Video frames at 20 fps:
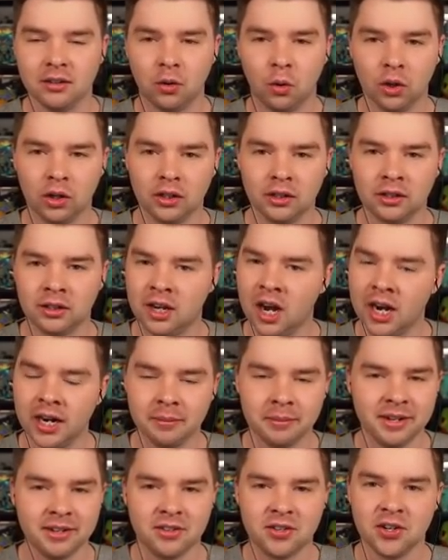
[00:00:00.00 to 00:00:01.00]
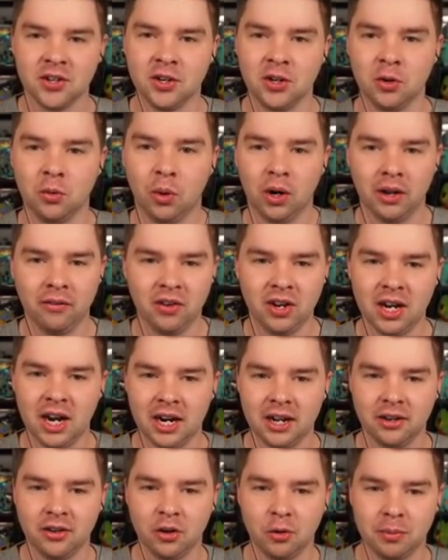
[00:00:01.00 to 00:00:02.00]
Or cut him in two. Whatever you
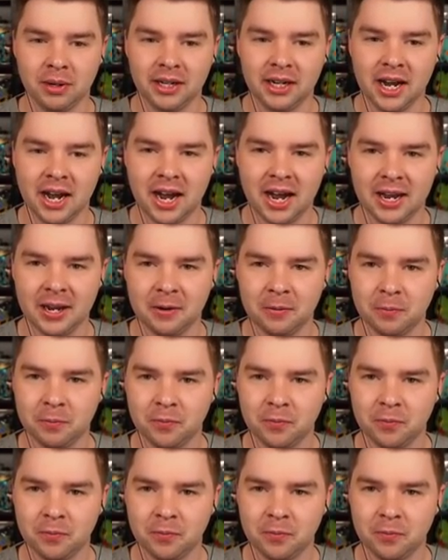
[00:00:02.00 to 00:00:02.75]
gotta do, big guy.